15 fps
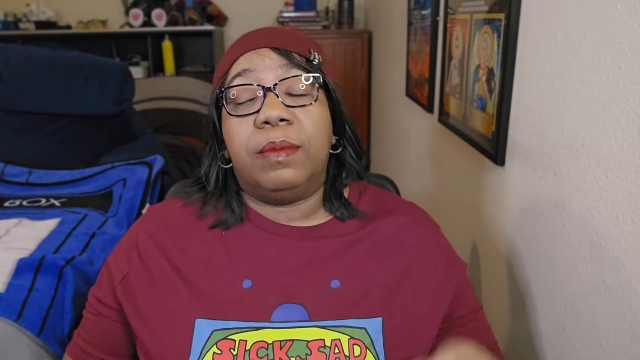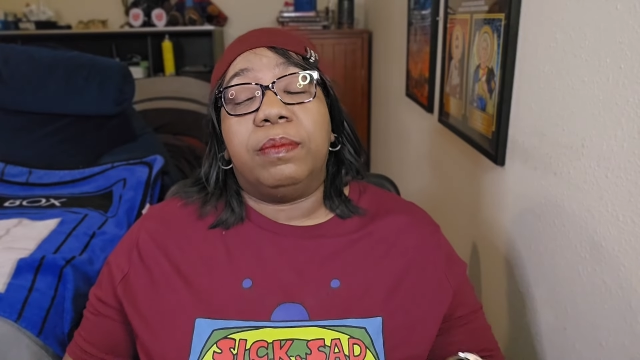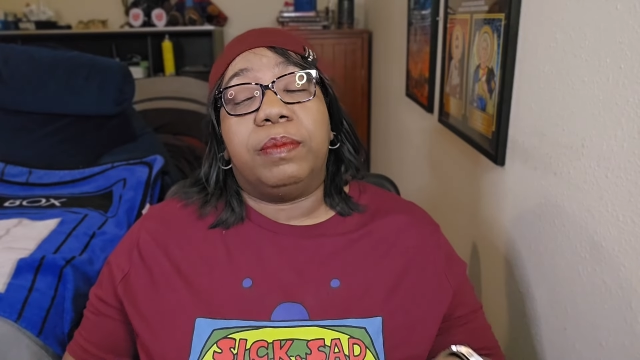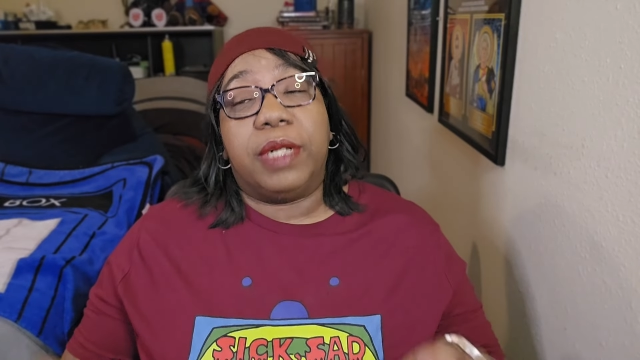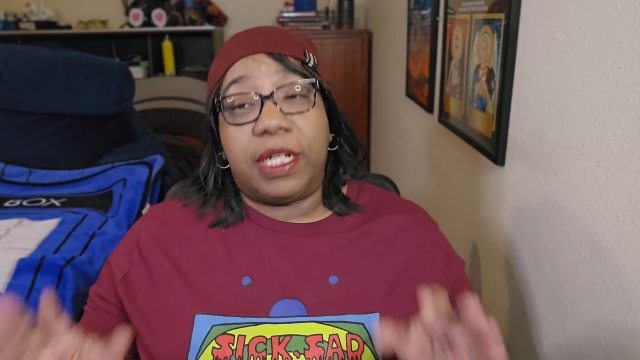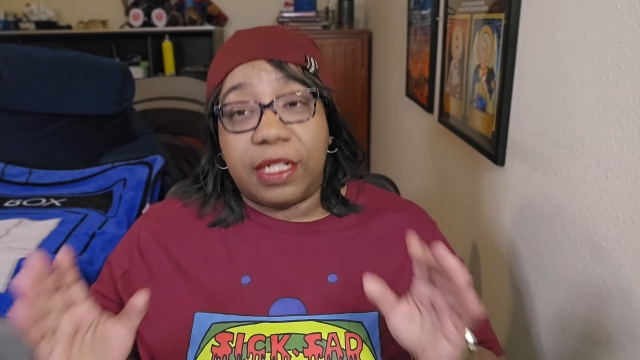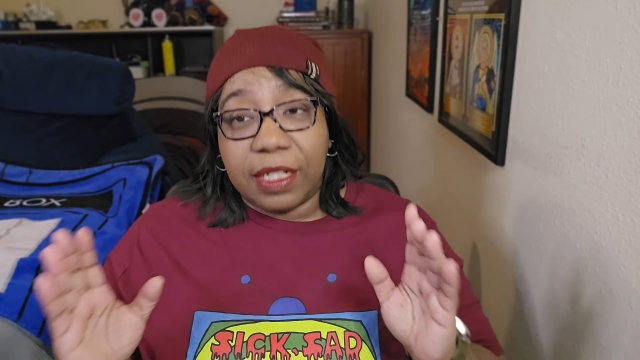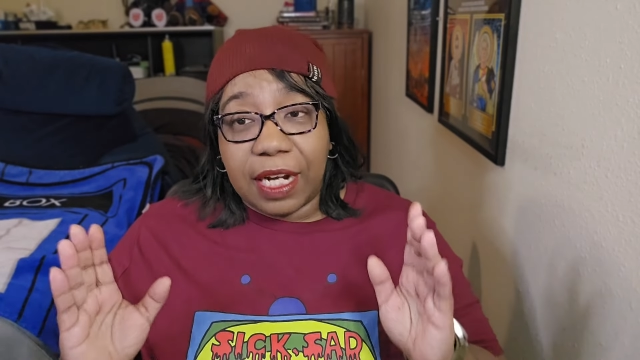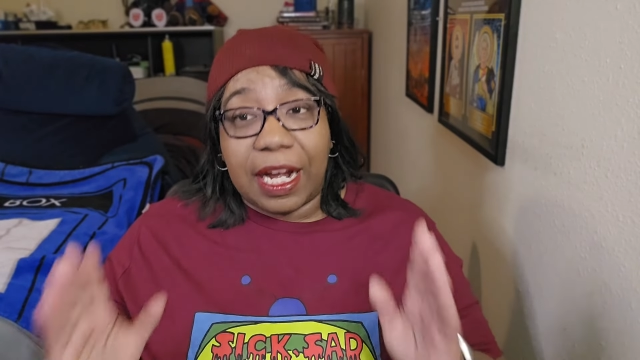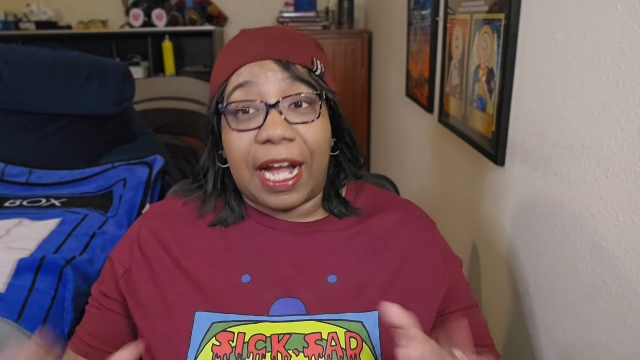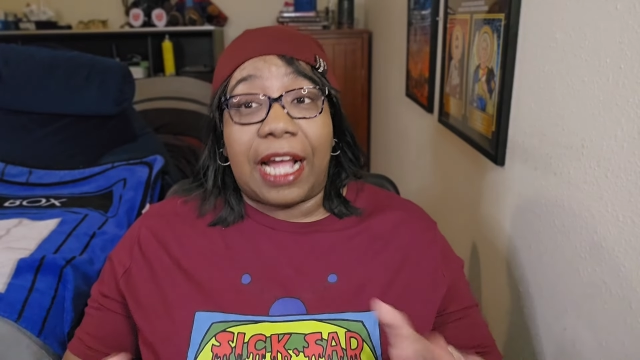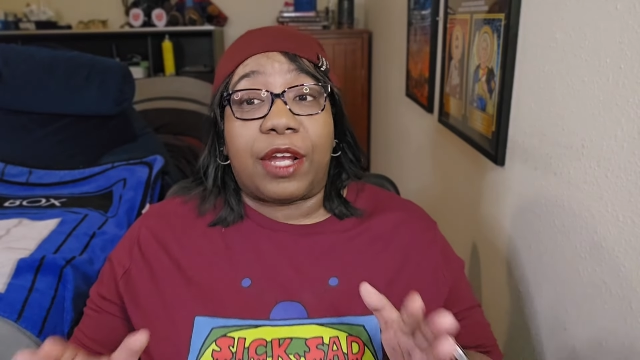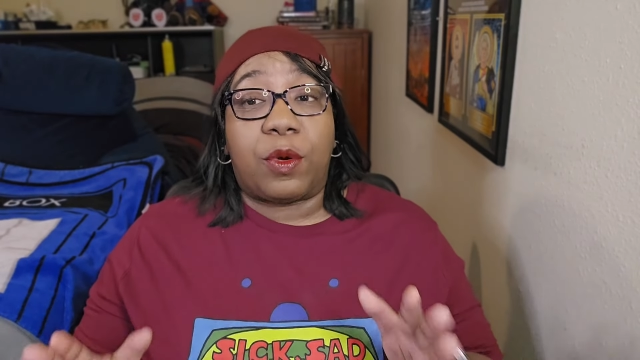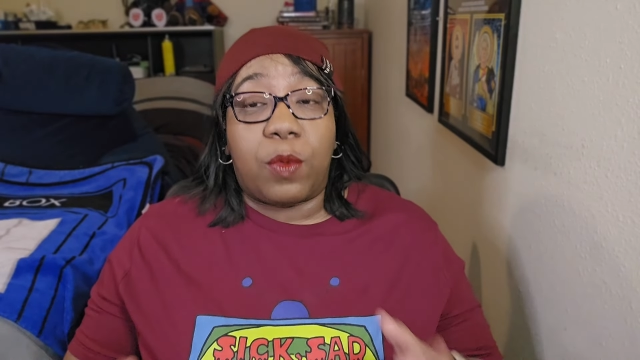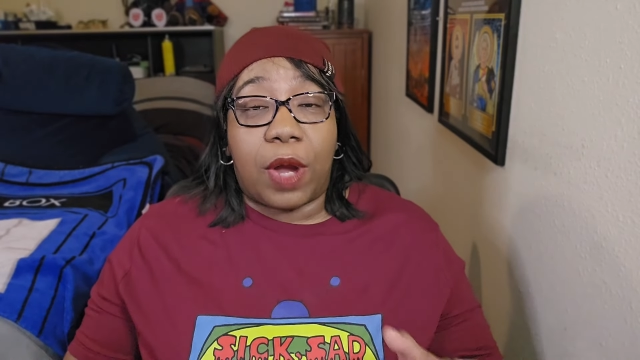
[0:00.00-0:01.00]
But I
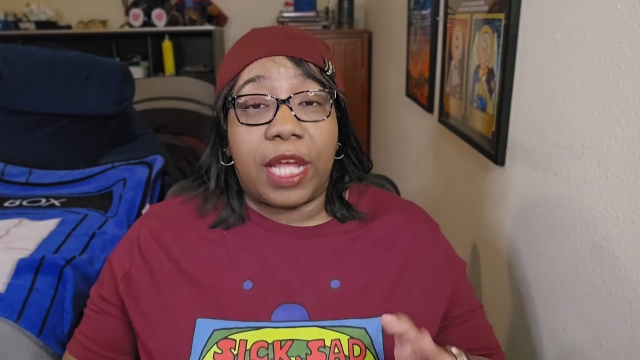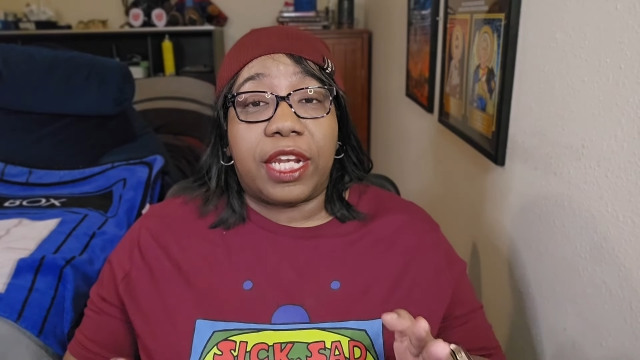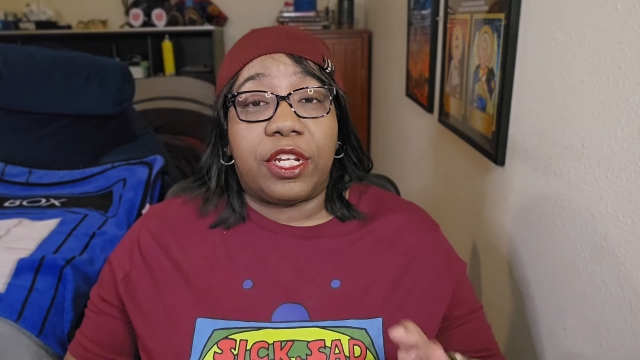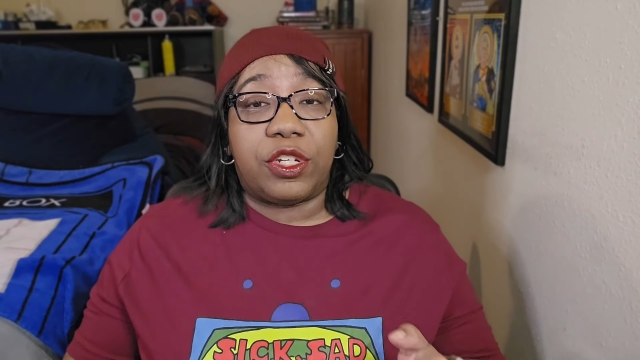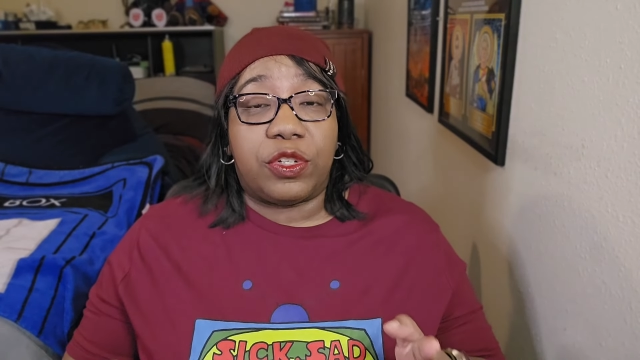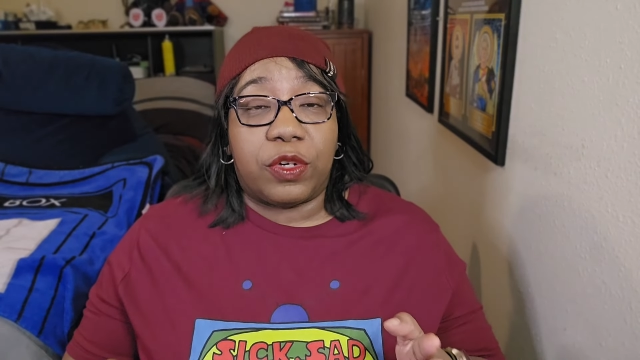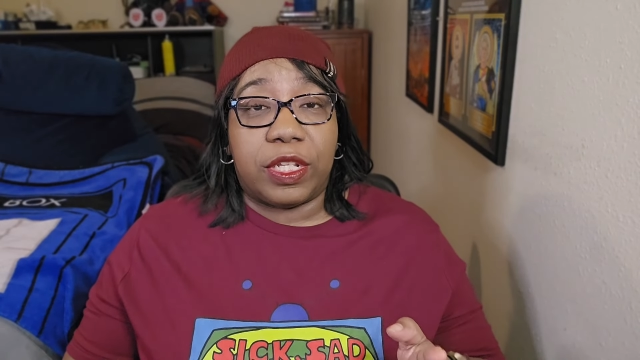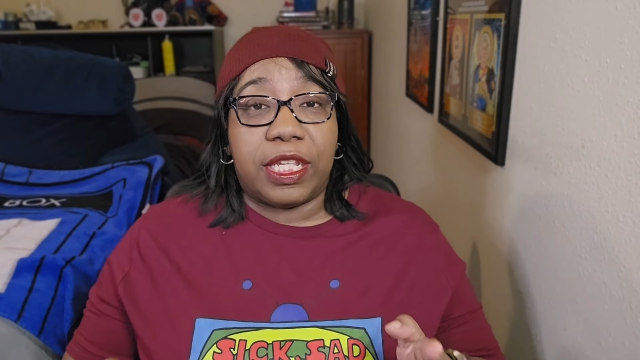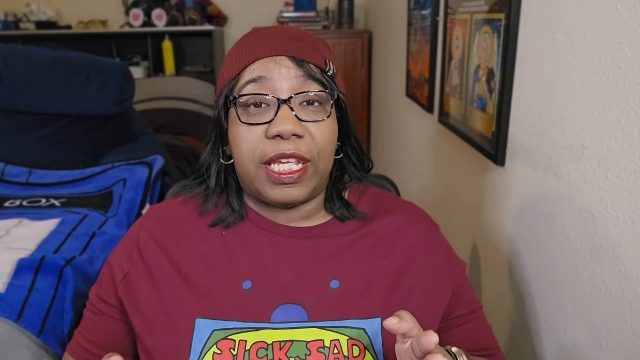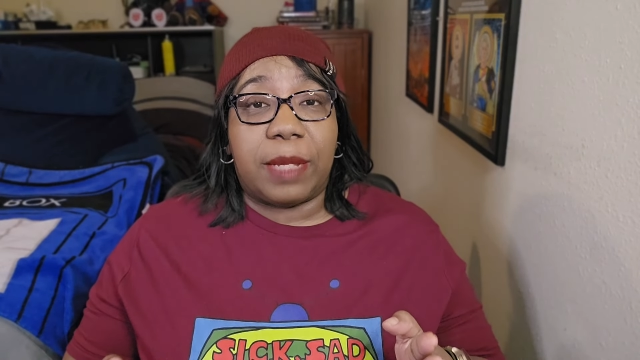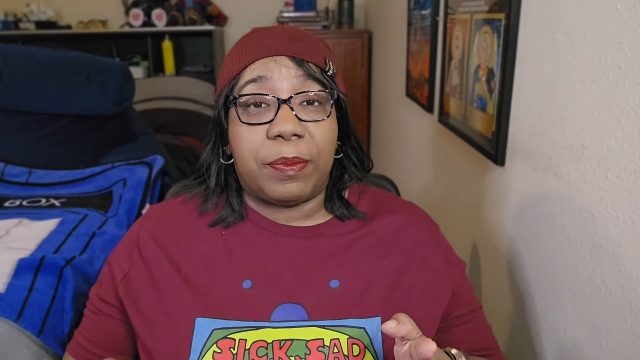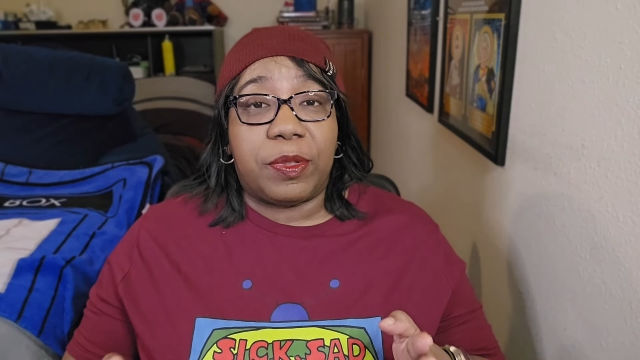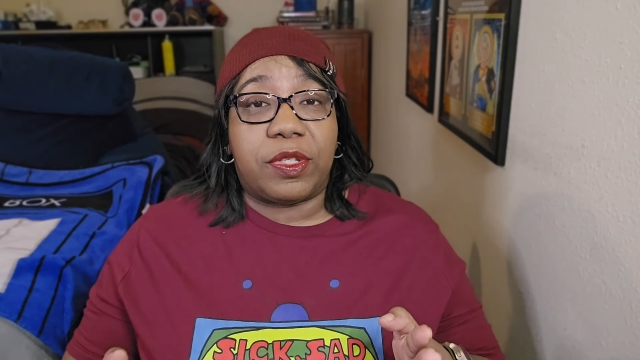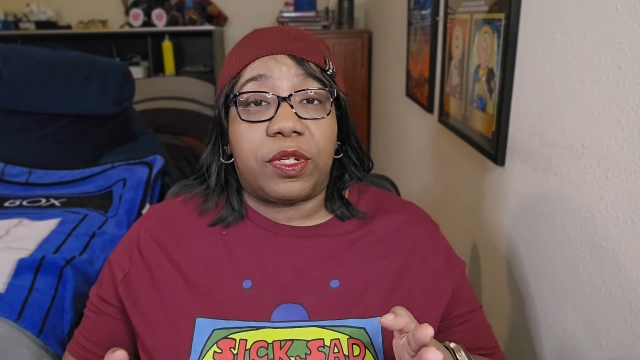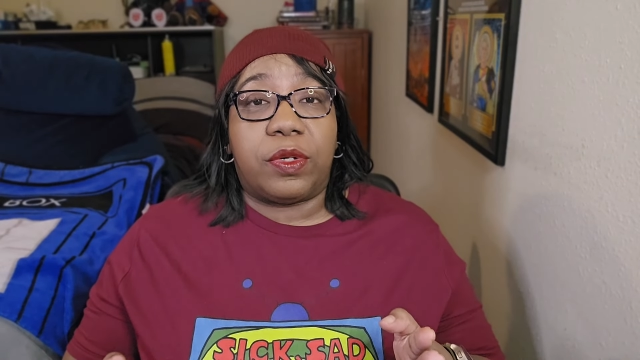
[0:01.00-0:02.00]
quite enjoyed the
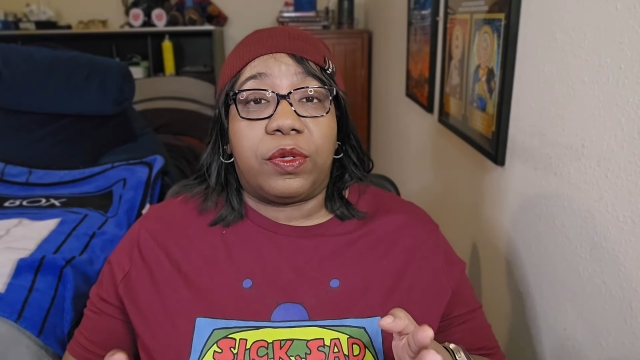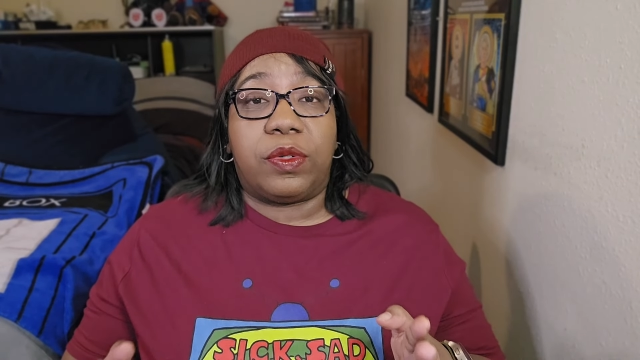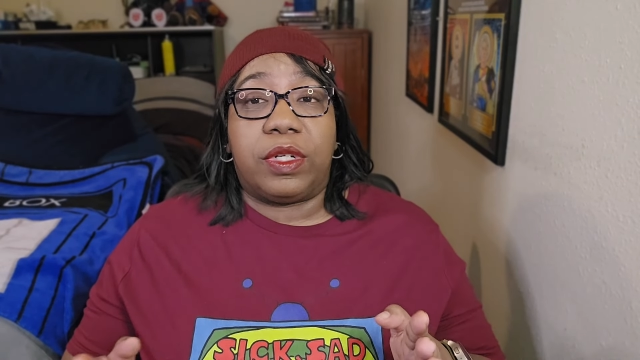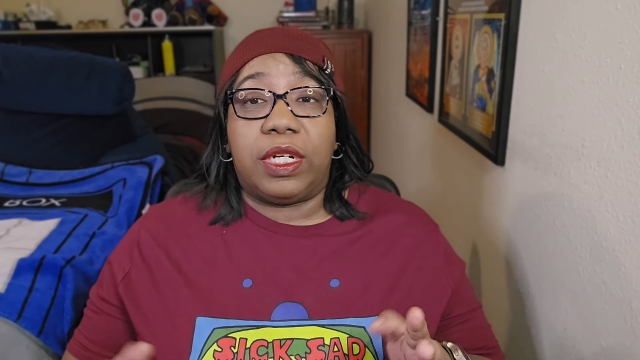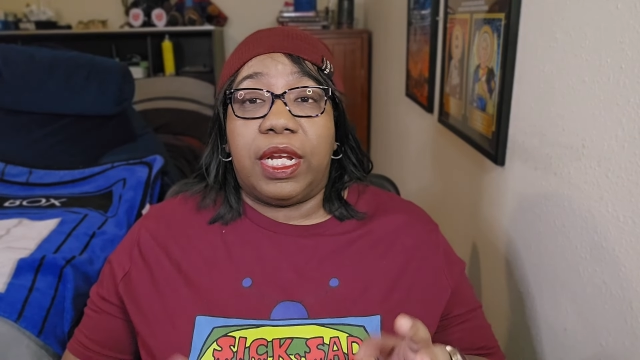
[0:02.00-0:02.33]
episode.